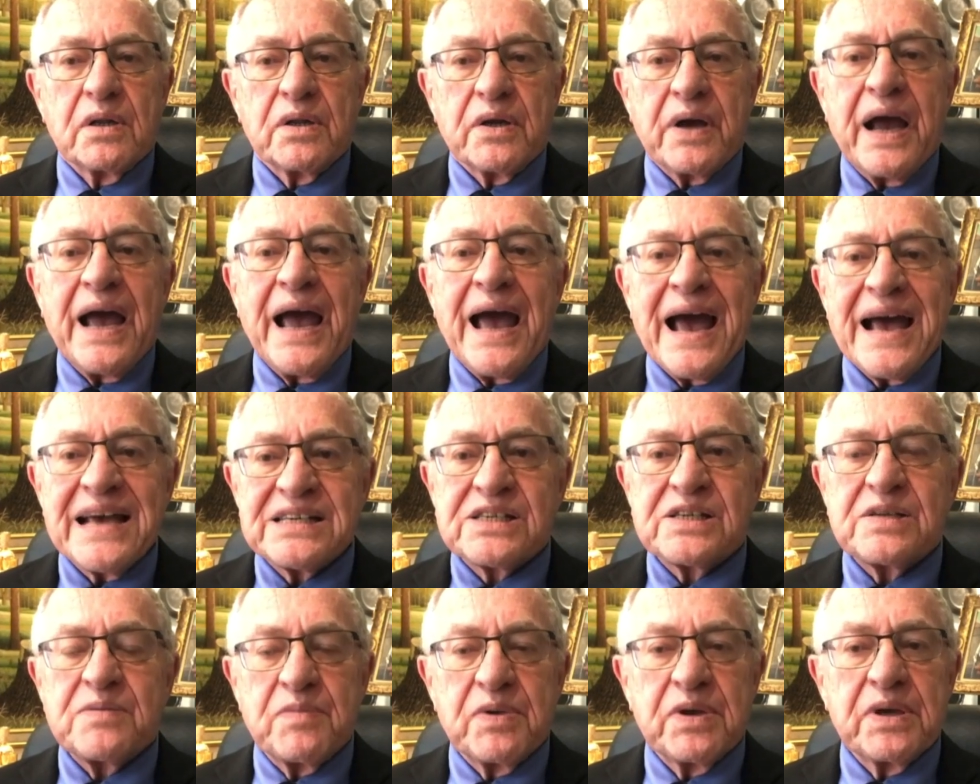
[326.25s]
there
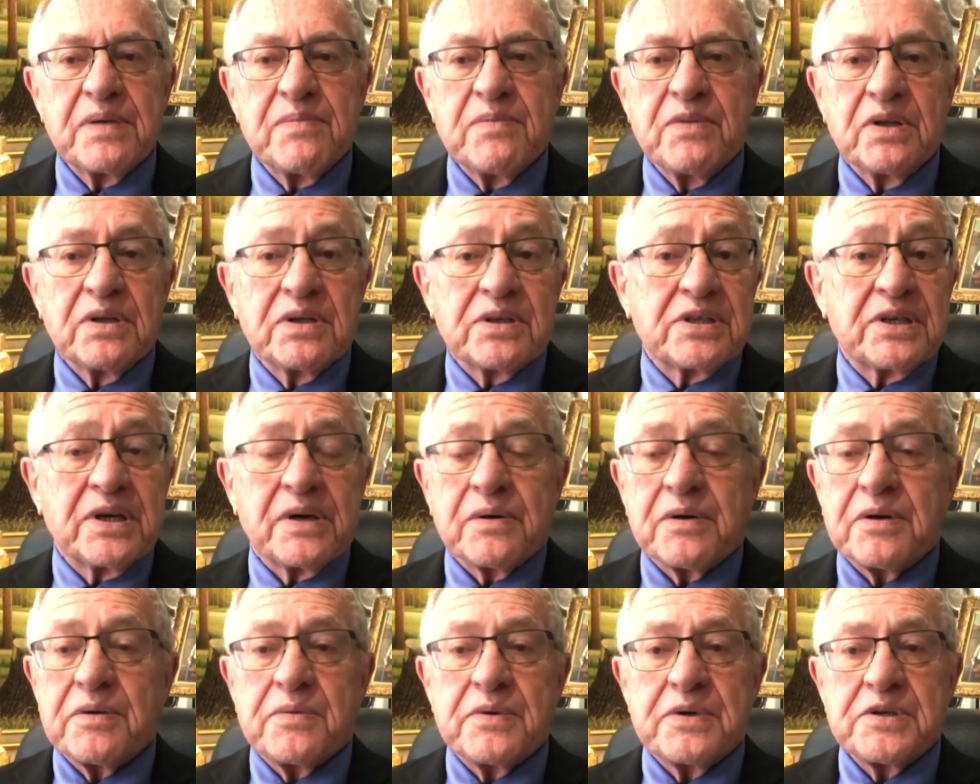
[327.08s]
has to be a
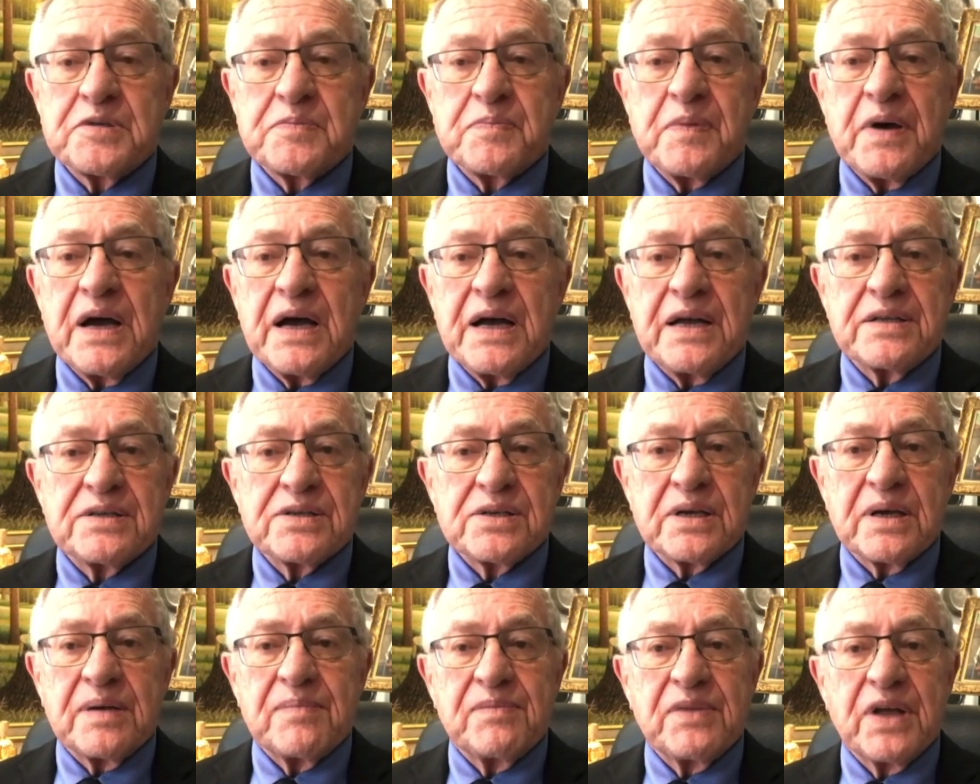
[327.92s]
military
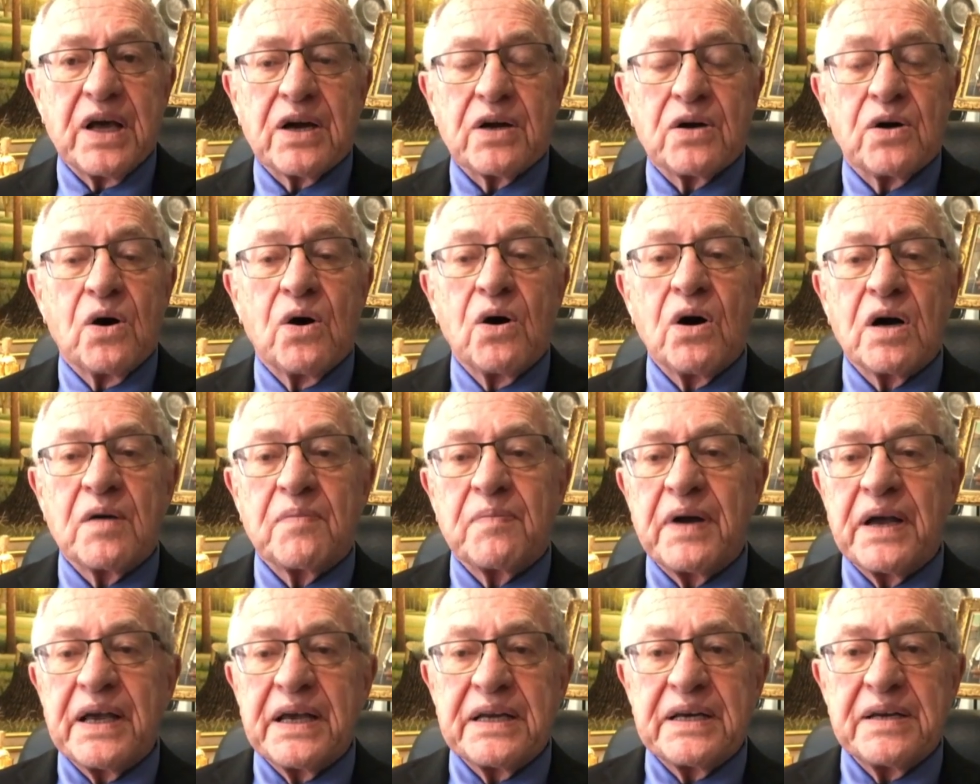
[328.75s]
response. I'm not a
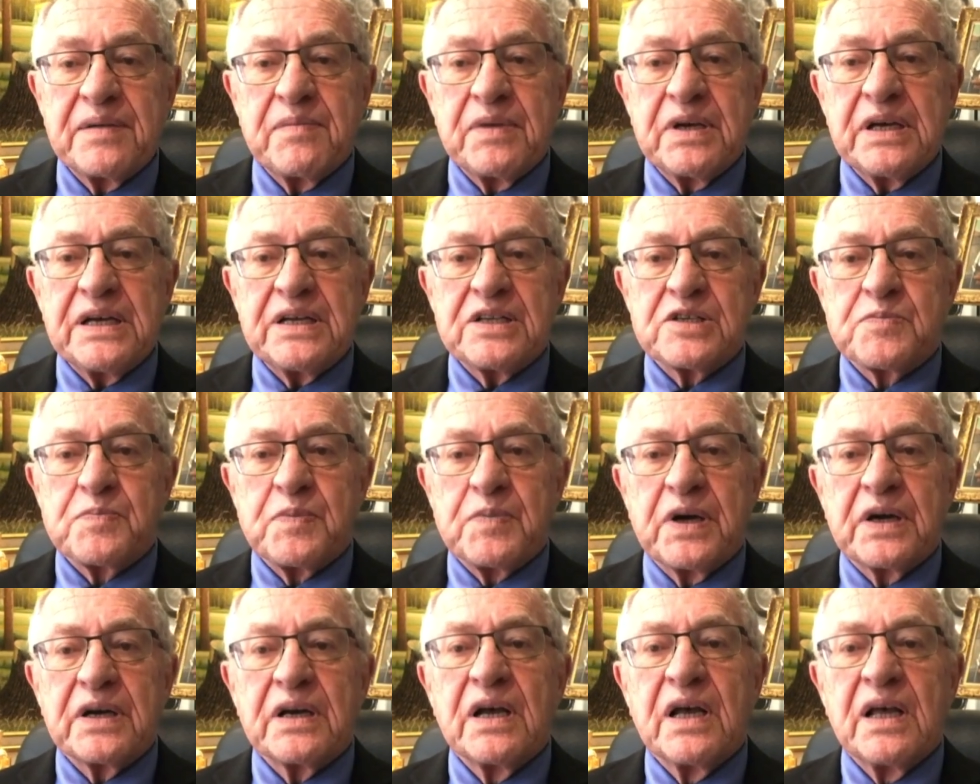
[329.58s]
hawk by any means,
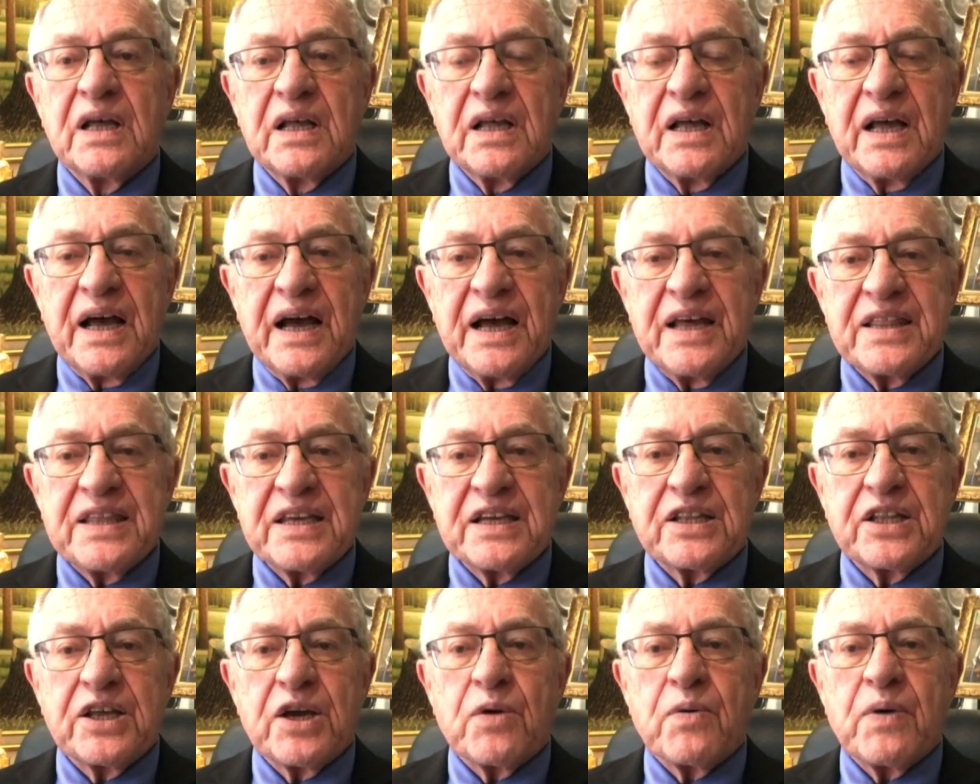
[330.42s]
but I
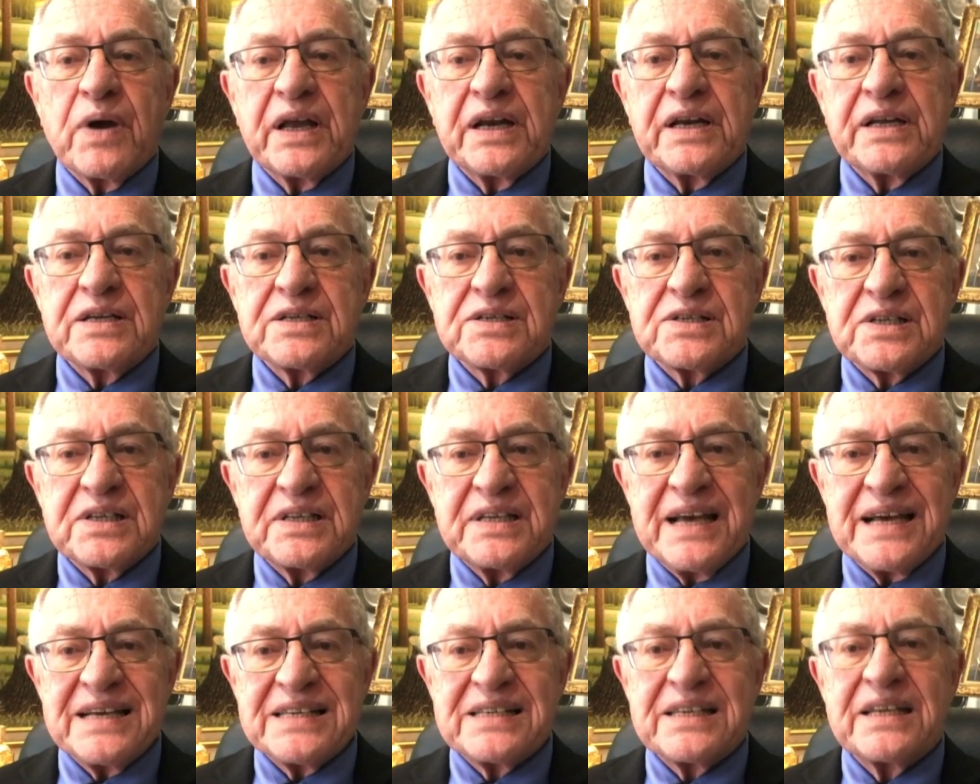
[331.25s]
think the Iranians are
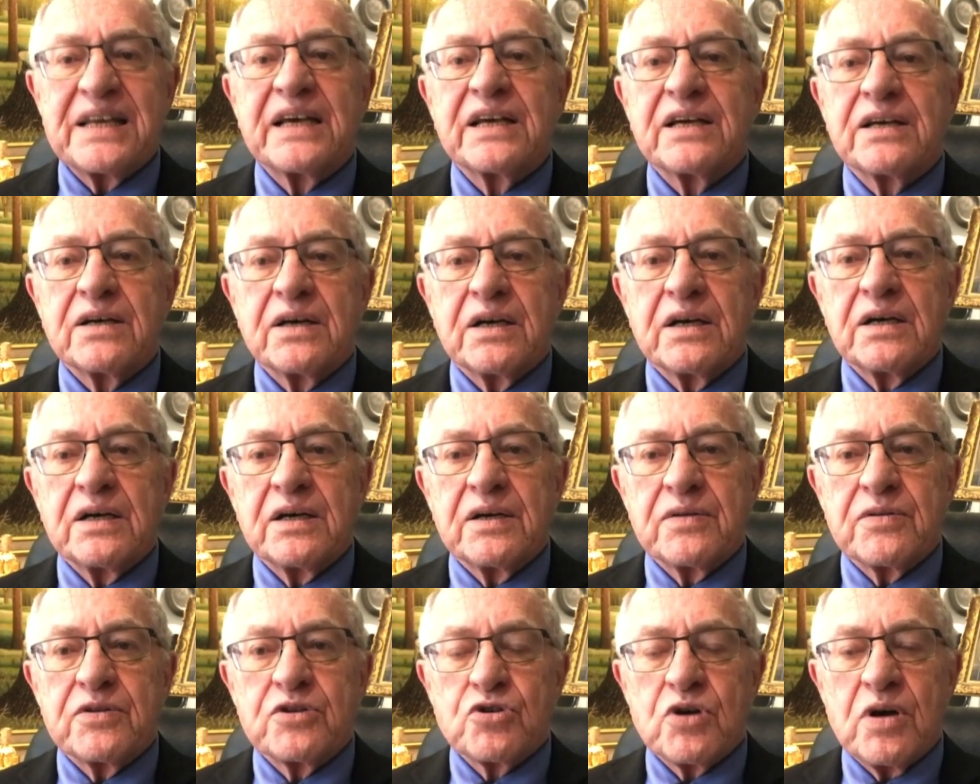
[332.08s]
testing
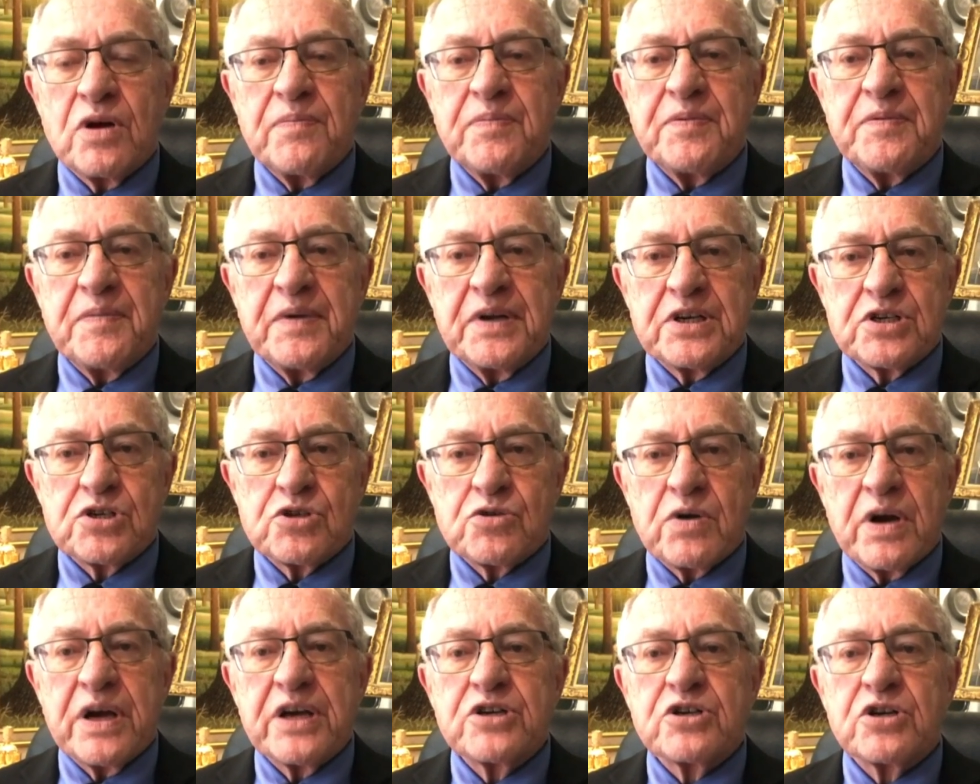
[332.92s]
uh, the Trump
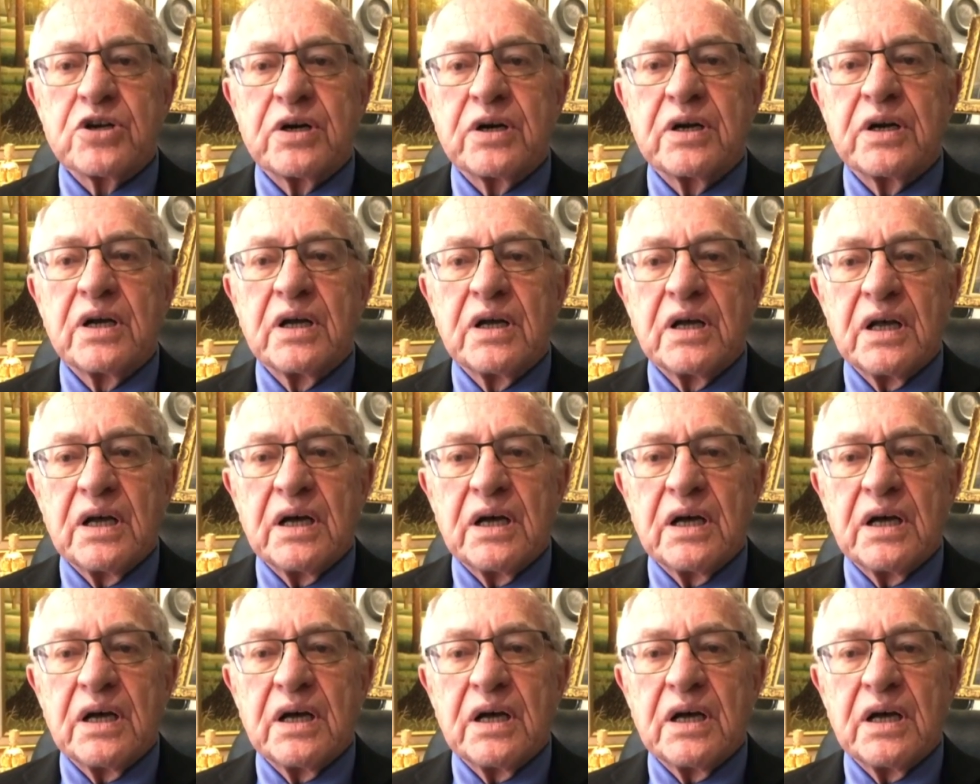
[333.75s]
administration.